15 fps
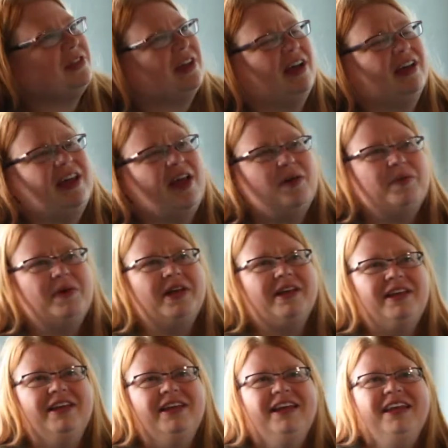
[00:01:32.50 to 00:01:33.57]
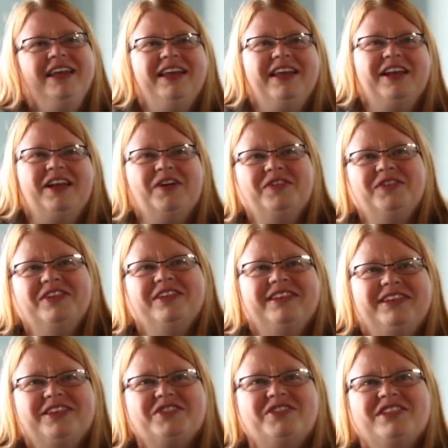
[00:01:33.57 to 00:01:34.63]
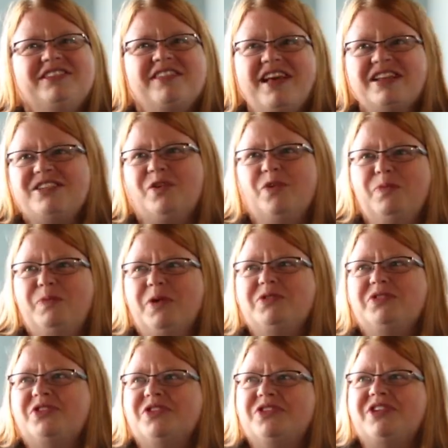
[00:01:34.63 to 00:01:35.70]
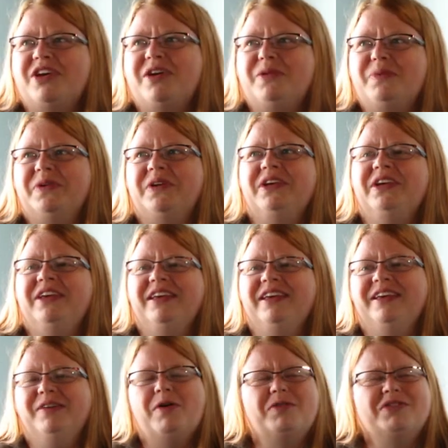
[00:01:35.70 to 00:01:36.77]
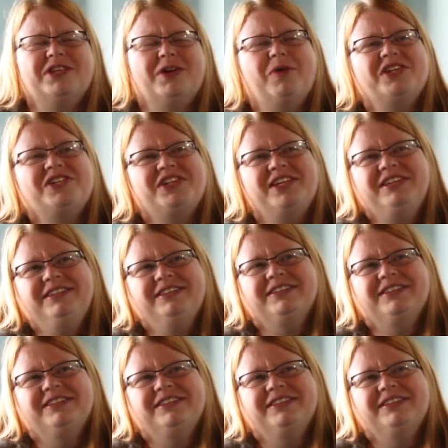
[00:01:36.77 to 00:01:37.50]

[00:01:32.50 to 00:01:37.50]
gone now, but, there's just lots of old posters up. What was the question?